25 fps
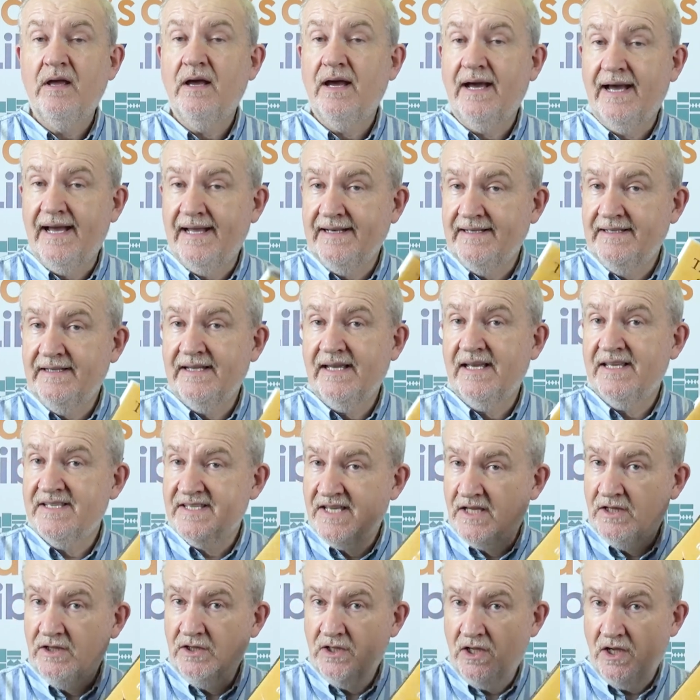And
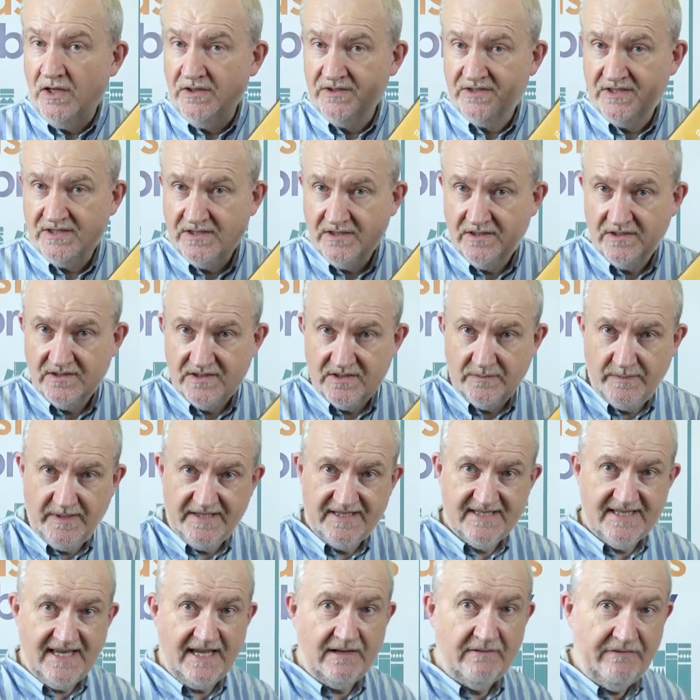there's a lot to be
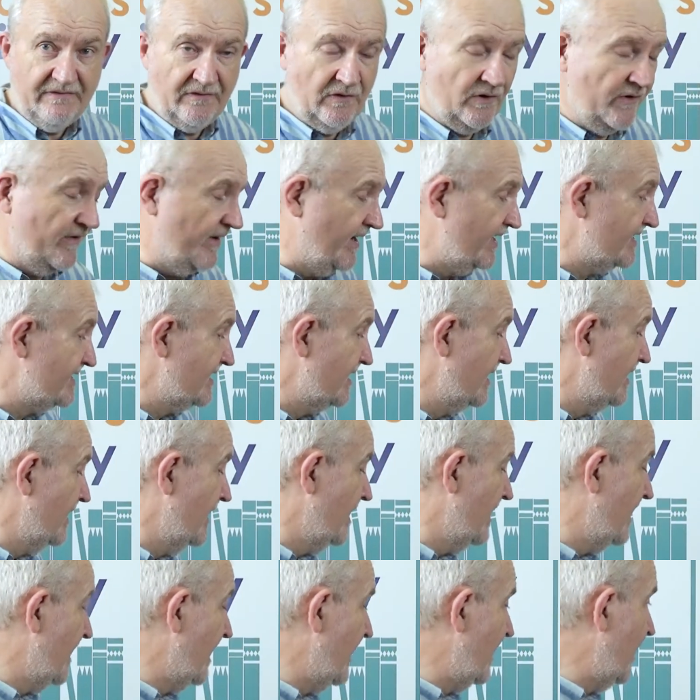said for it.
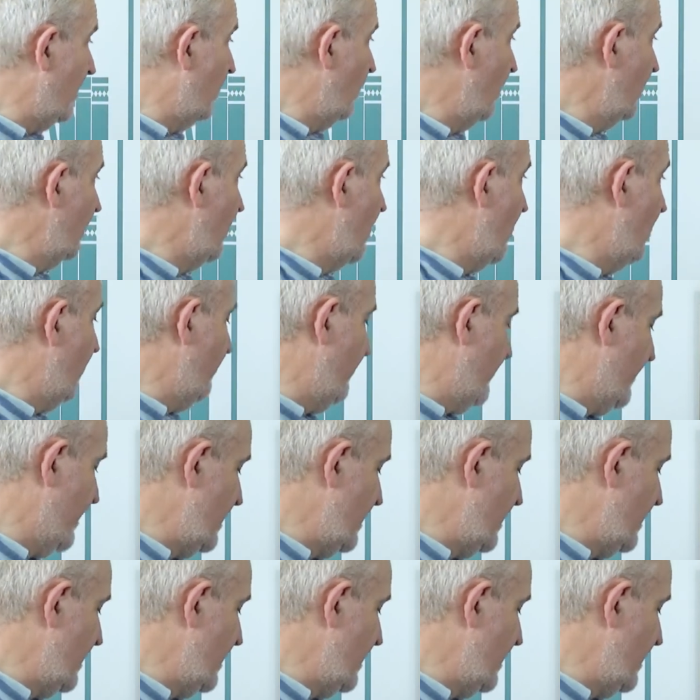It will offer